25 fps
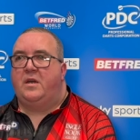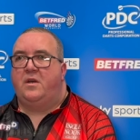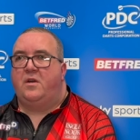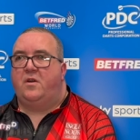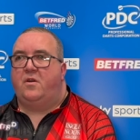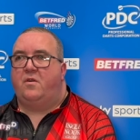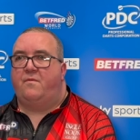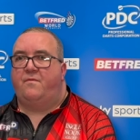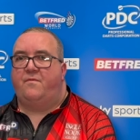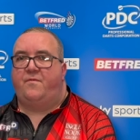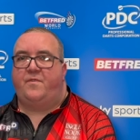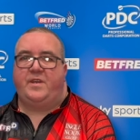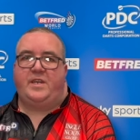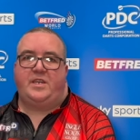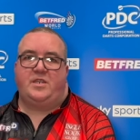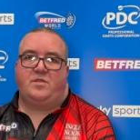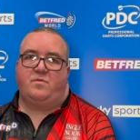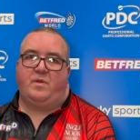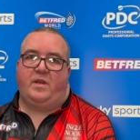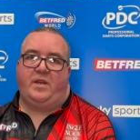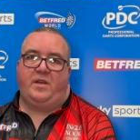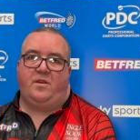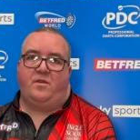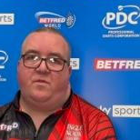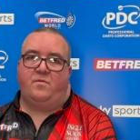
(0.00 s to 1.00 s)
Humphries
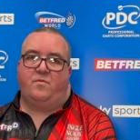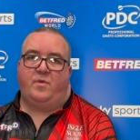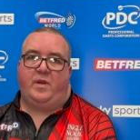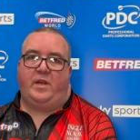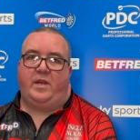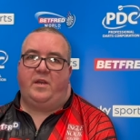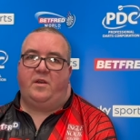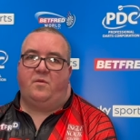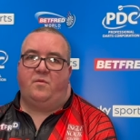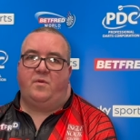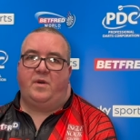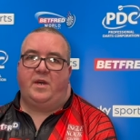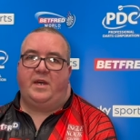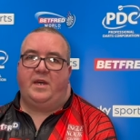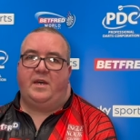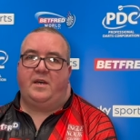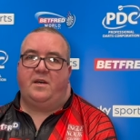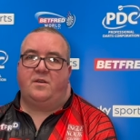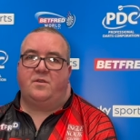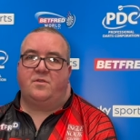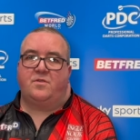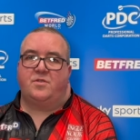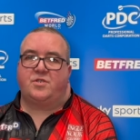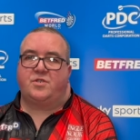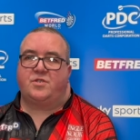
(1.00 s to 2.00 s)
winning the
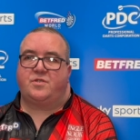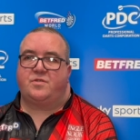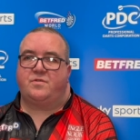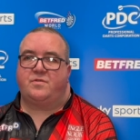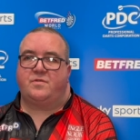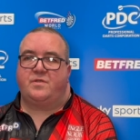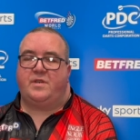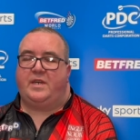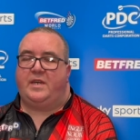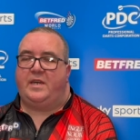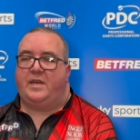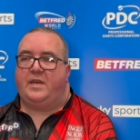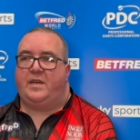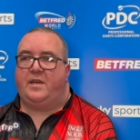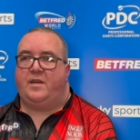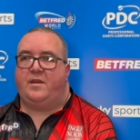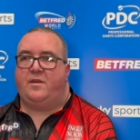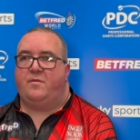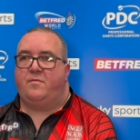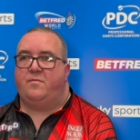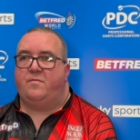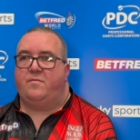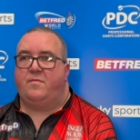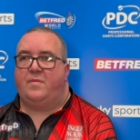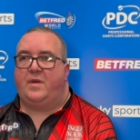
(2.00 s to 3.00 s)
Worlds,
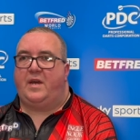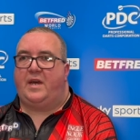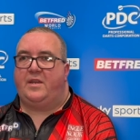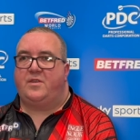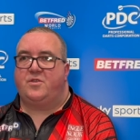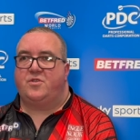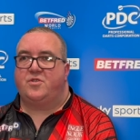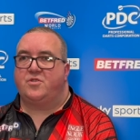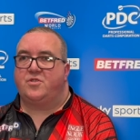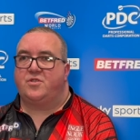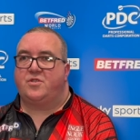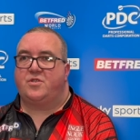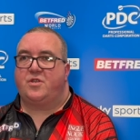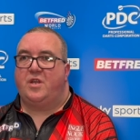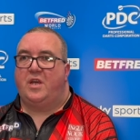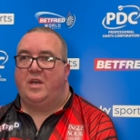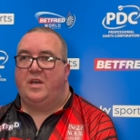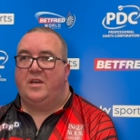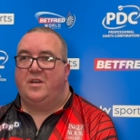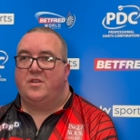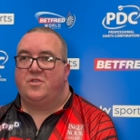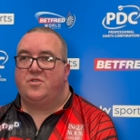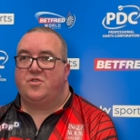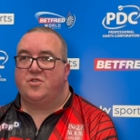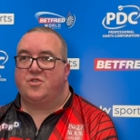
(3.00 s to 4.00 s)
and just
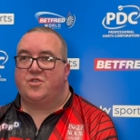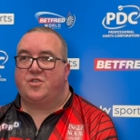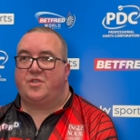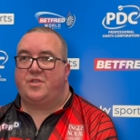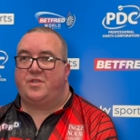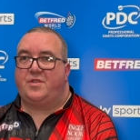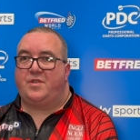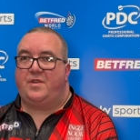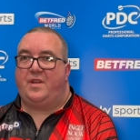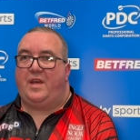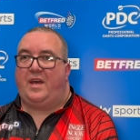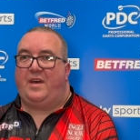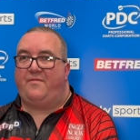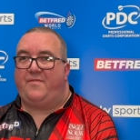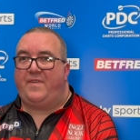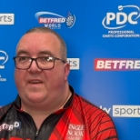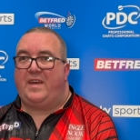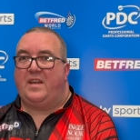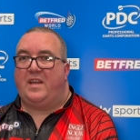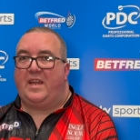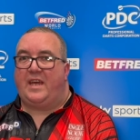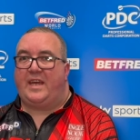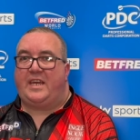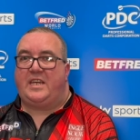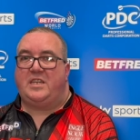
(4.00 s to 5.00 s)
I
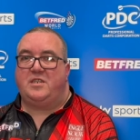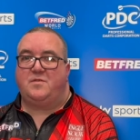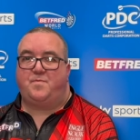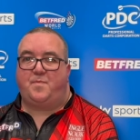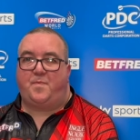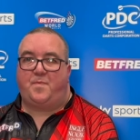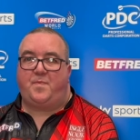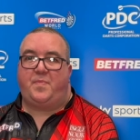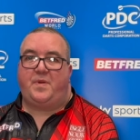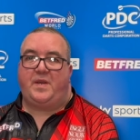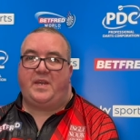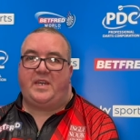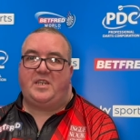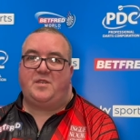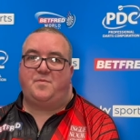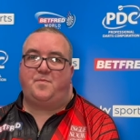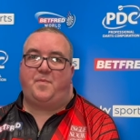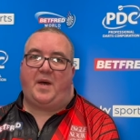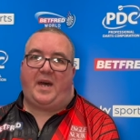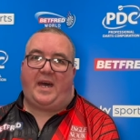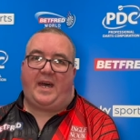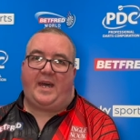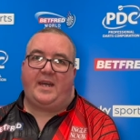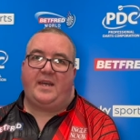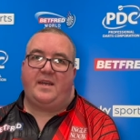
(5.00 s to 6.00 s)
feel like he's
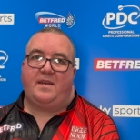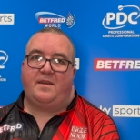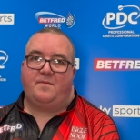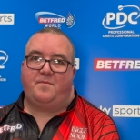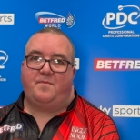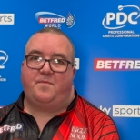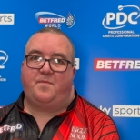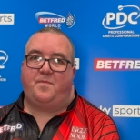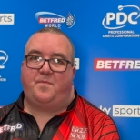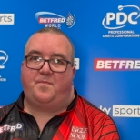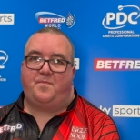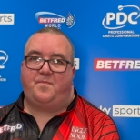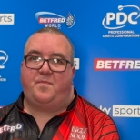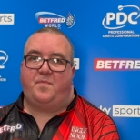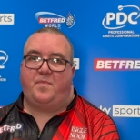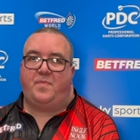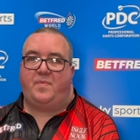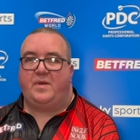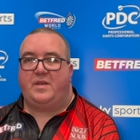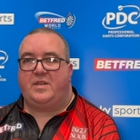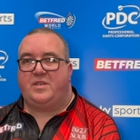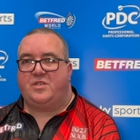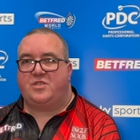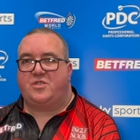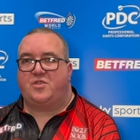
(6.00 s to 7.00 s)
back.
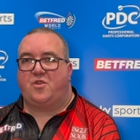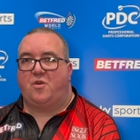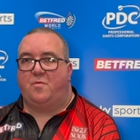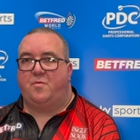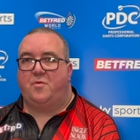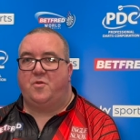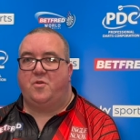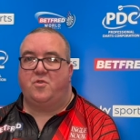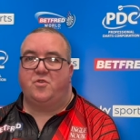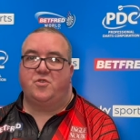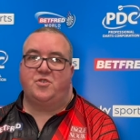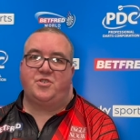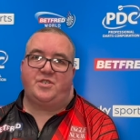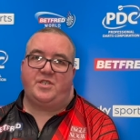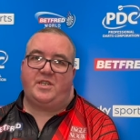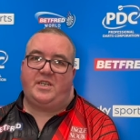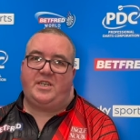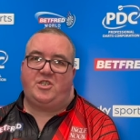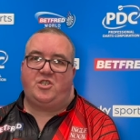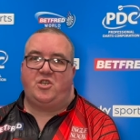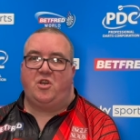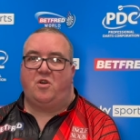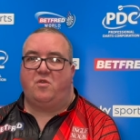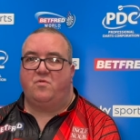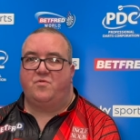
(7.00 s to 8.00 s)
His doubles, he
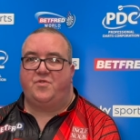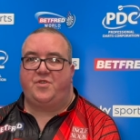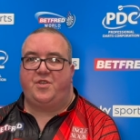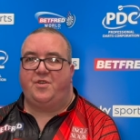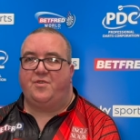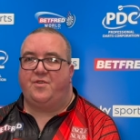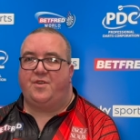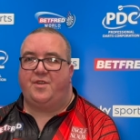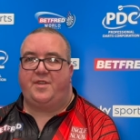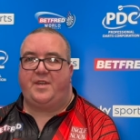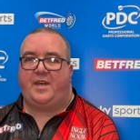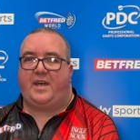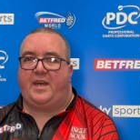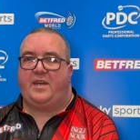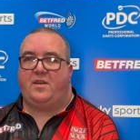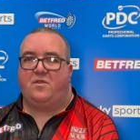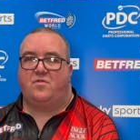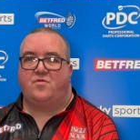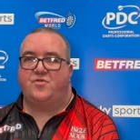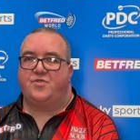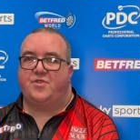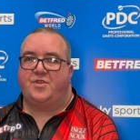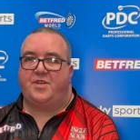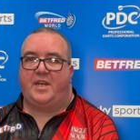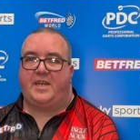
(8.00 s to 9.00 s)
showed the other day,
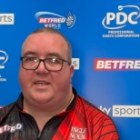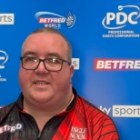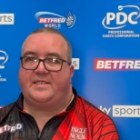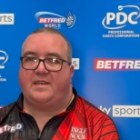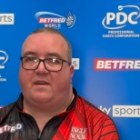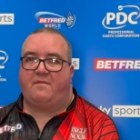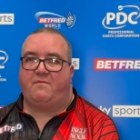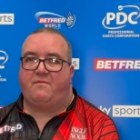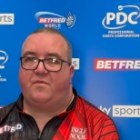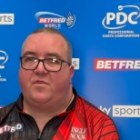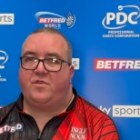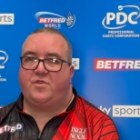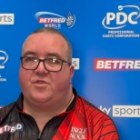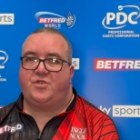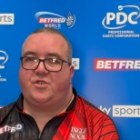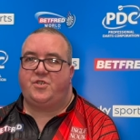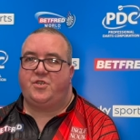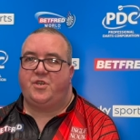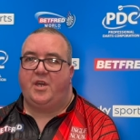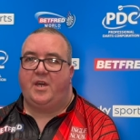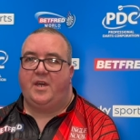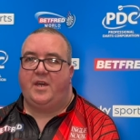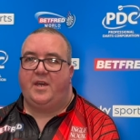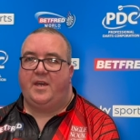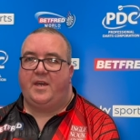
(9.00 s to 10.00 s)
108 average.
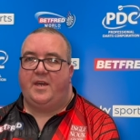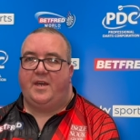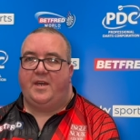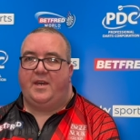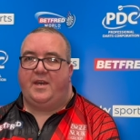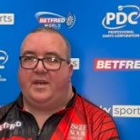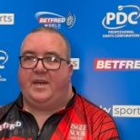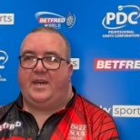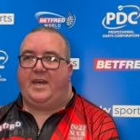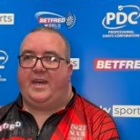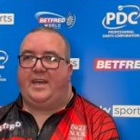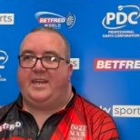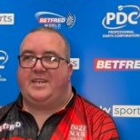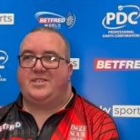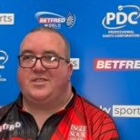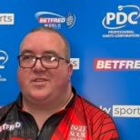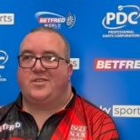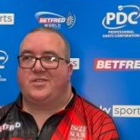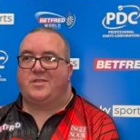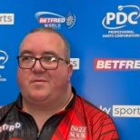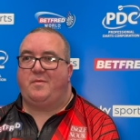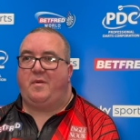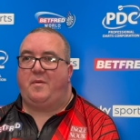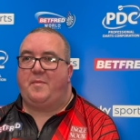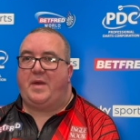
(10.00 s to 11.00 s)
He's not
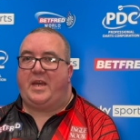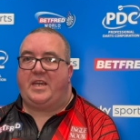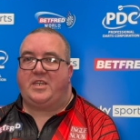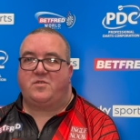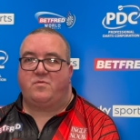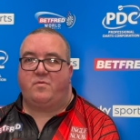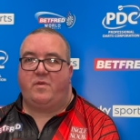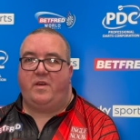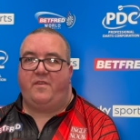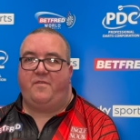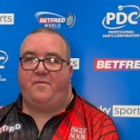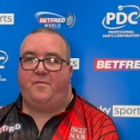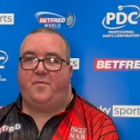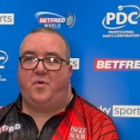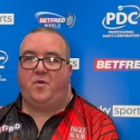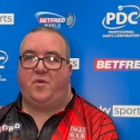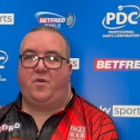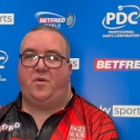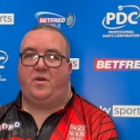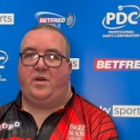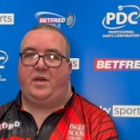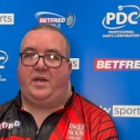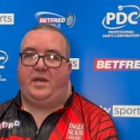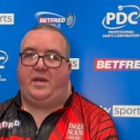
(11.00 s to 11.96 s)
to be messed with, but